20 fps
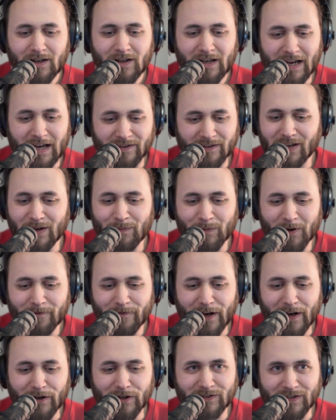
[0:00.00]
as I'm a
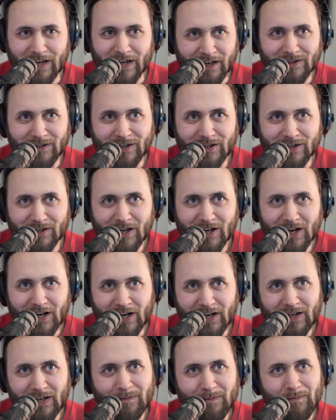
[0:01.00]
very technical
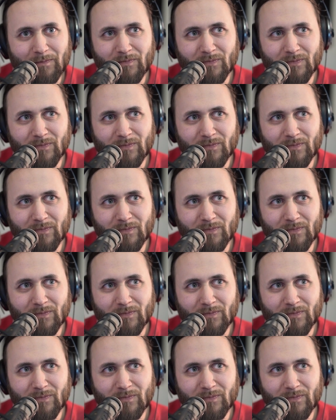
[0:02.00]
guy,